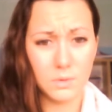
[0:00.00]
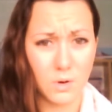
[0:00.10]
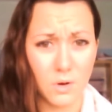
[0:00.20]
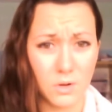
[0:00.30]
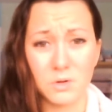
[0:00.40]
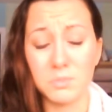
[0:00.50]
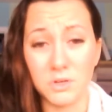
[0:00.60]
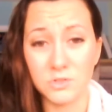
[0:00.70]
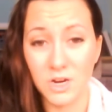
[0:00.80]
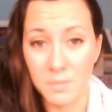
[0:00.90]
curl, or
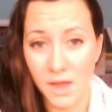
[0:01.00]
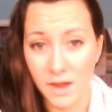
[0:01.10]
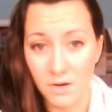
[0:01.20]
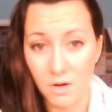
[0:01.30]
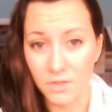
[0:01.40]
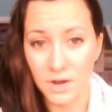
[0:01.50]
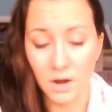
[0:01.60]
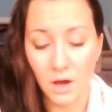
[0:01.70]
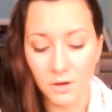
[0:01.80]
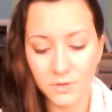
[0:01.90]
blow dry my hair all
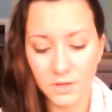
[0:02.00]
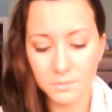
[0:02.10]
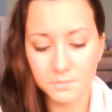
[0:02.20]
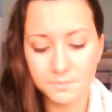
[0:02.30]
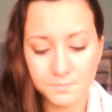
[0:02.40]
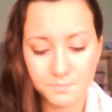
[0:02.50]
that often.